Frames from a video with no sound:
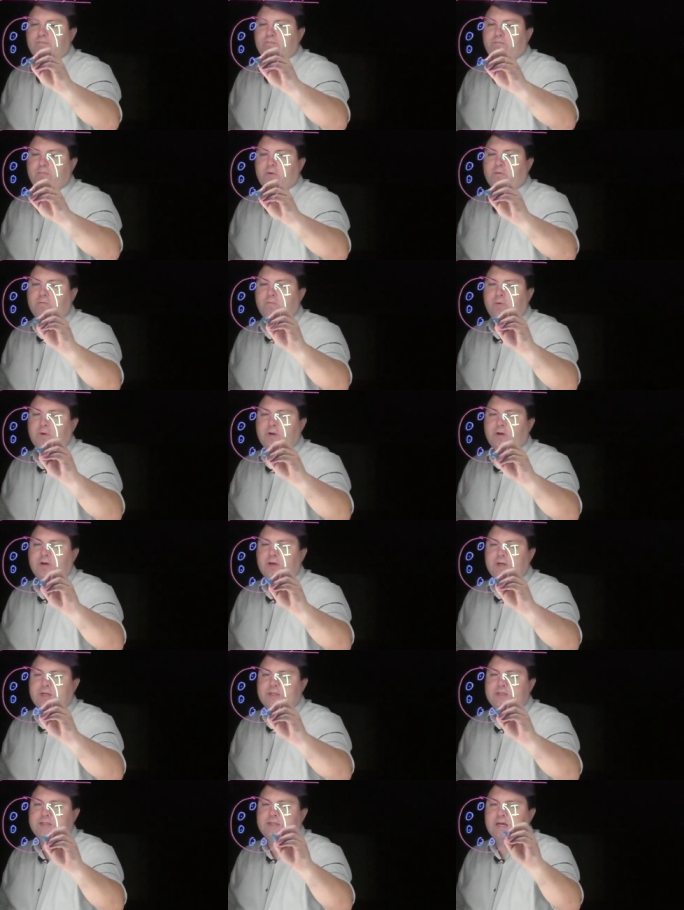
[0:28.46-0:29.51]
but we're
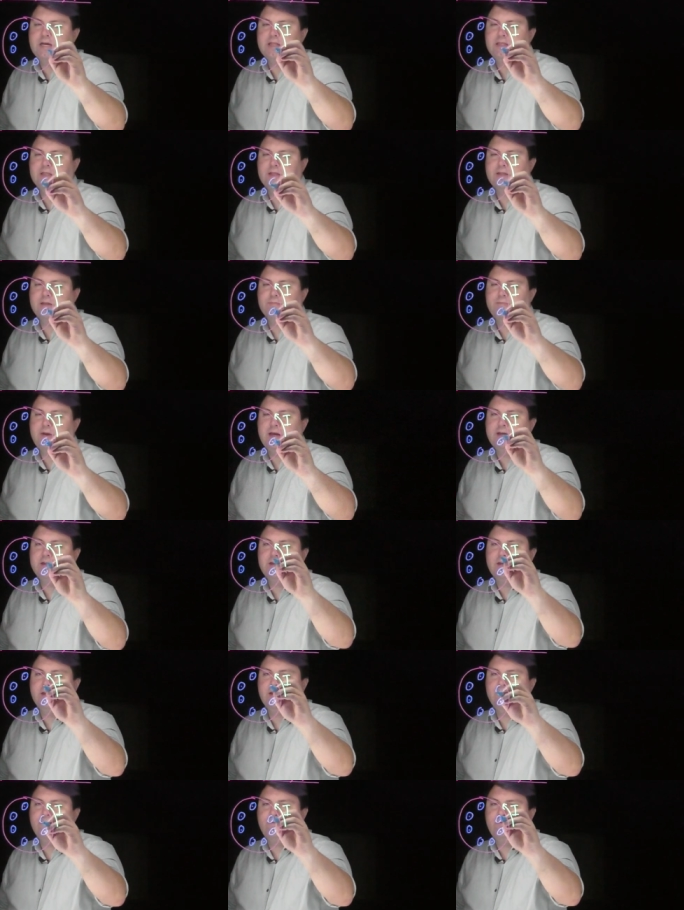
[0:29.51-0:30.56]
going to say that the
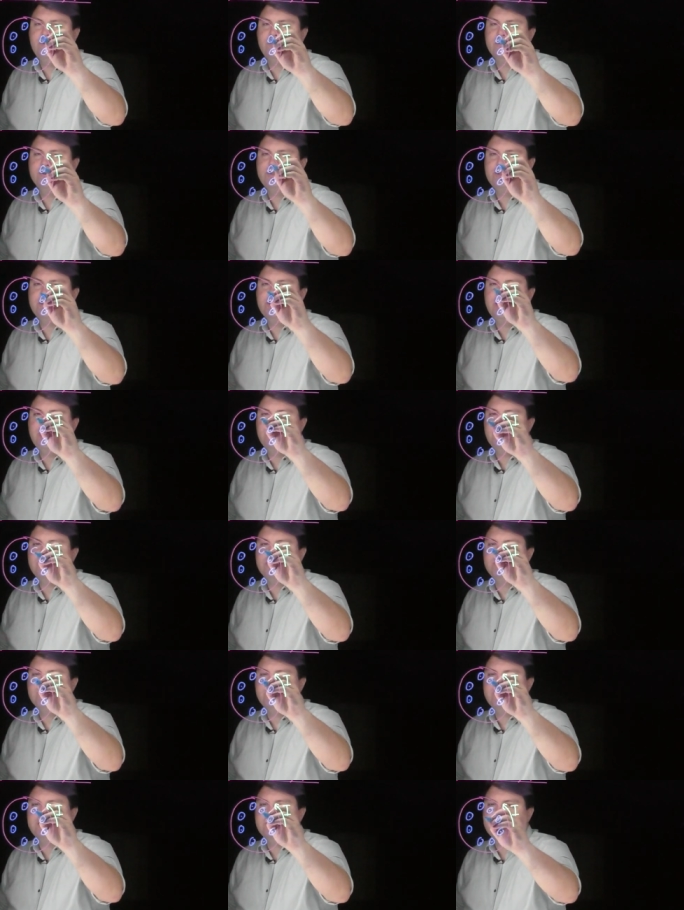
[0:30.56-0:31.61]
magnetic field changes
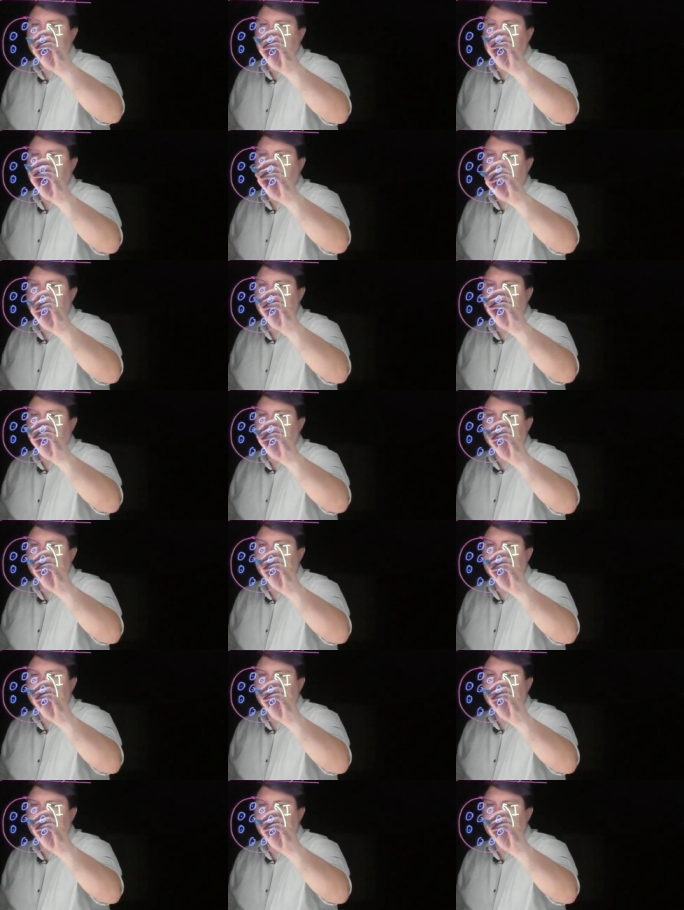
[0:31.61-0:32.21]
with time, that